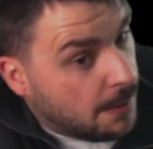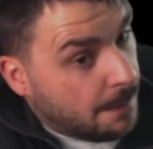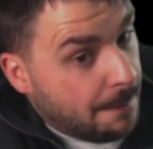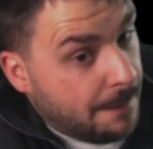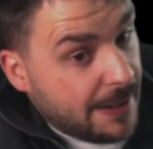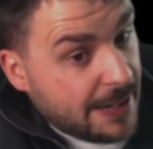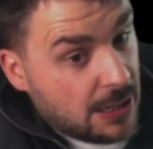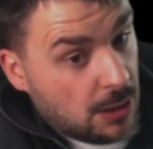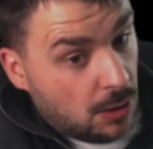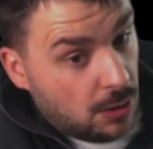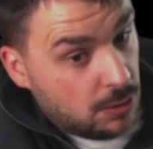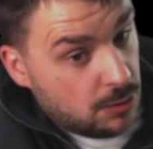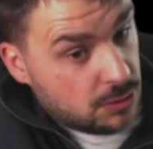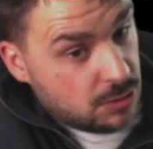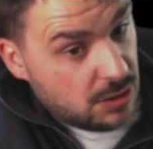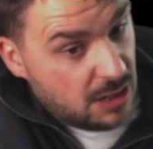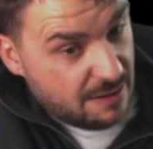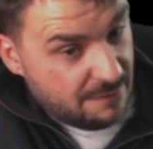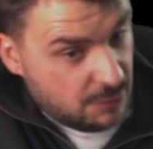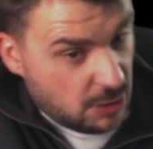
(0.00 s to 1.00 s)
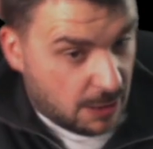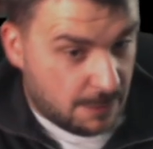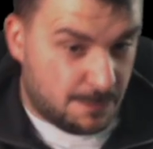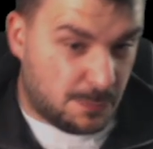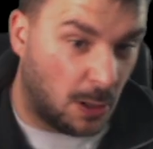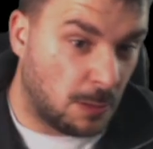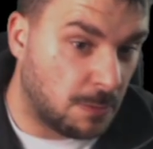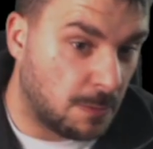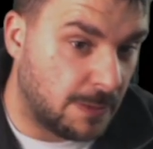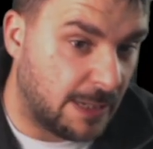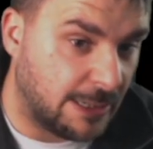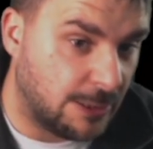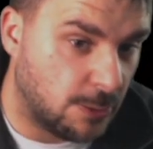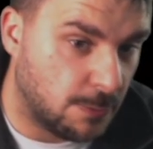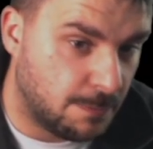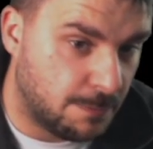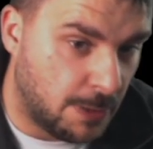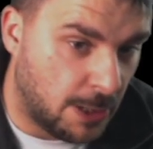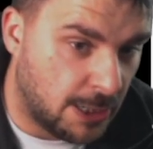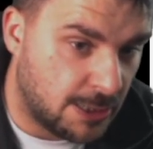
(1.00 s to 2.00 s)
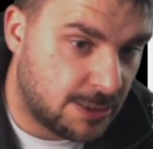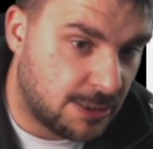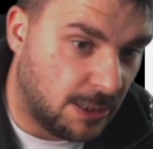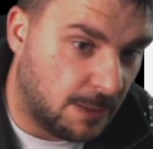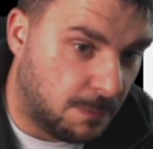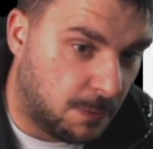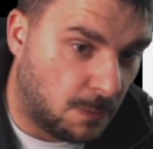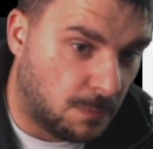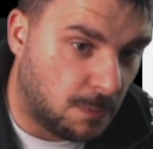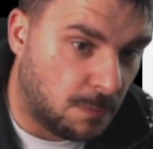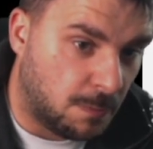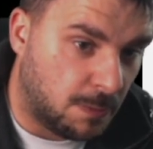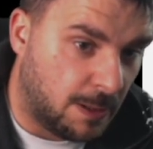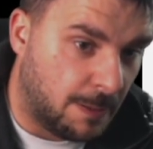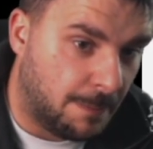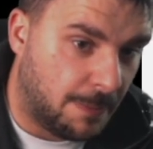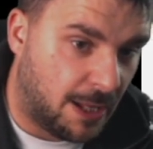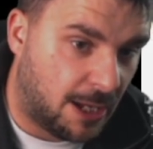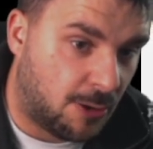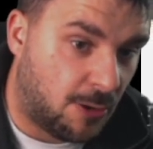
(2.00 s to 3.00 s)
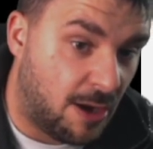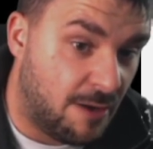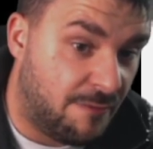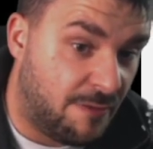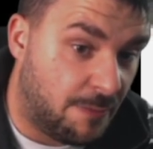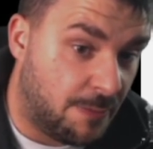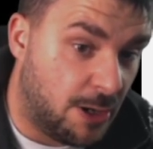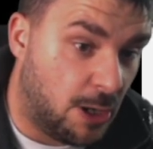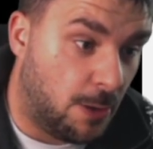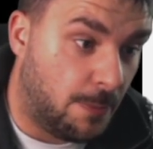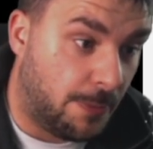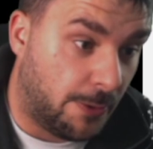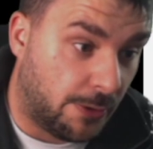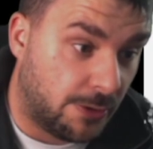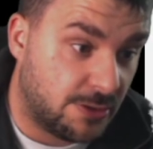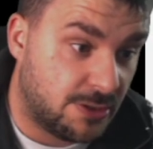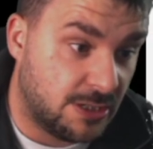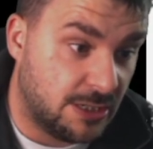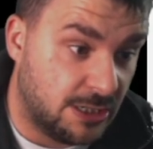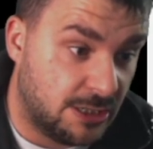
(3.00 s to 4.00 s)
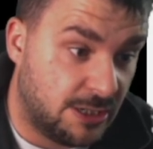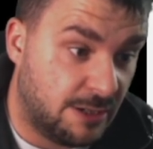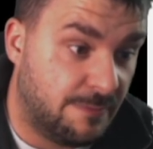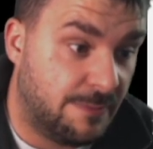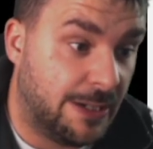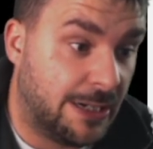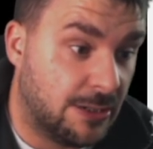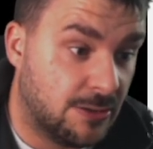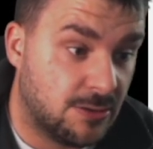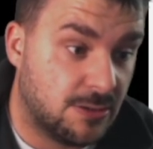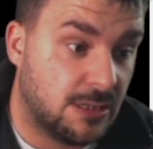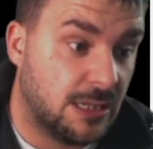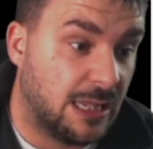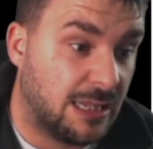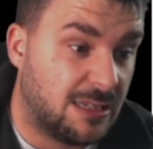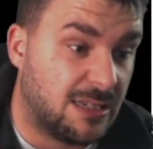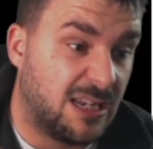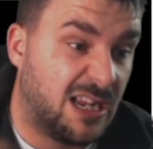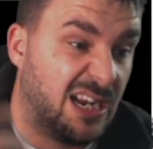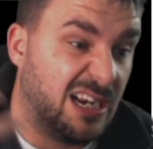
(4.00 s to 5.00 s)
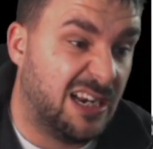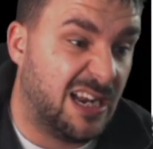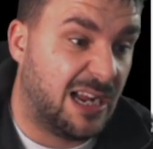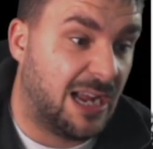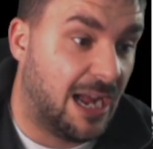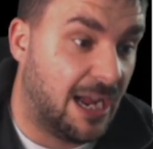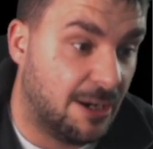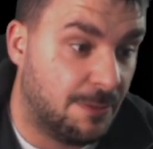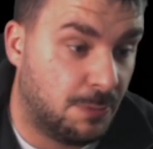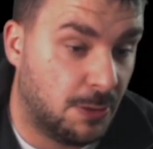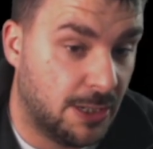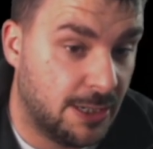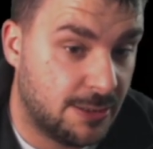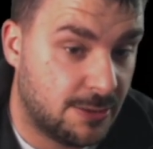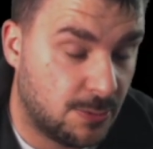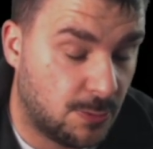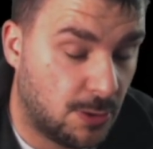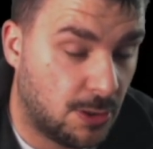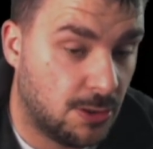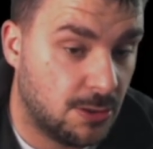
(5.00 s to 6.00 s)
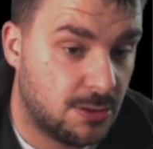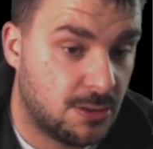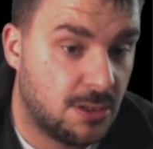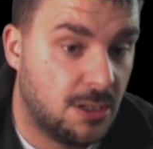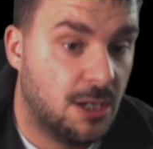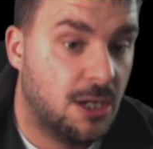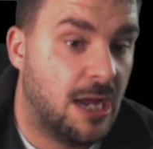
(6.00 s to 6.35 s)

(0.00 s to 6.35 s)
Because even though I'd probably end up personally probably playing Black, White, Ephemerate or Boros Initiative because that's the kind of deck I play towards.